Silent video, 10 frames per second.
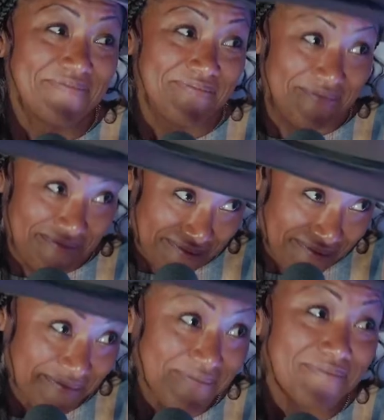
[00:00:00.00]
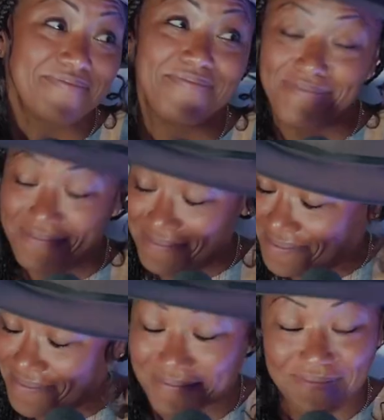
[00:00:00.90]
Clarksdale, Mississippi.
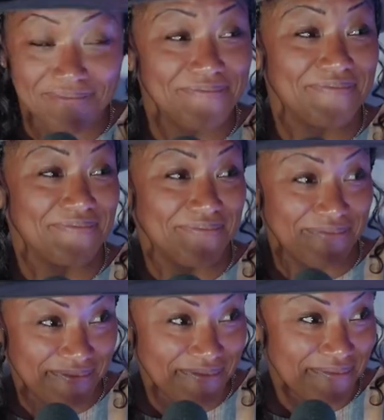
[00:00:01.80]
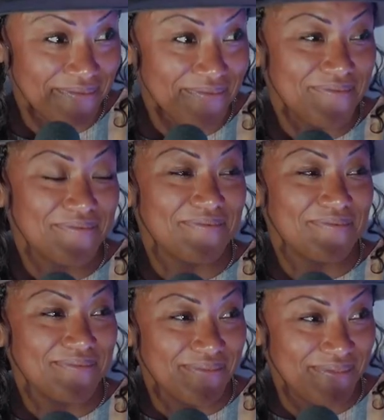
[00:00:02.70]
And what we had to do was fly into
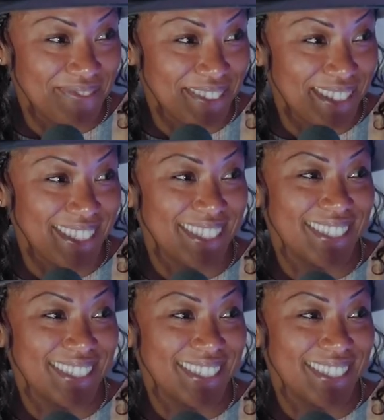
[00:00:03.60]
Memphis and then